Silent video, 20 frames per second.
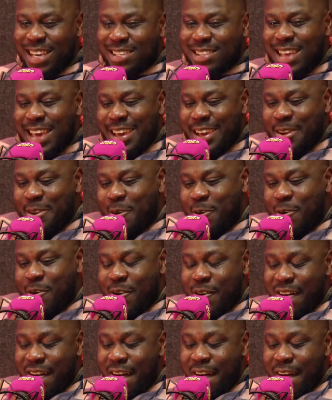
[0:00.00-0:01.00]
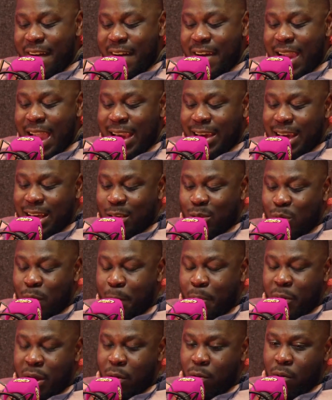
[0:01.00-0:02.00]
it's like, you know, I get to a
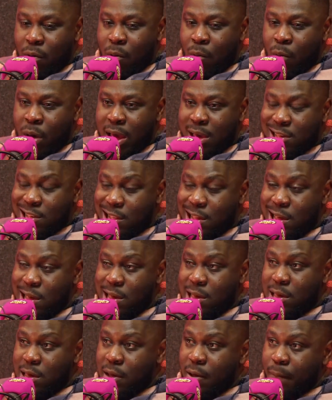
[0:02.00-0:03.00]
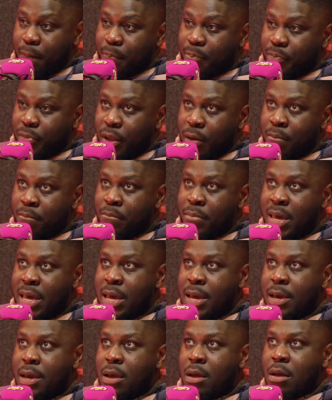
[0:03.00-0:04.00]
point where it's like
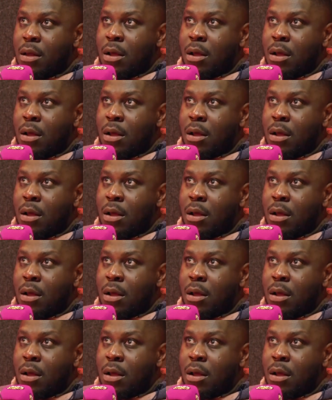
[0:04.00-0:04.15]
me,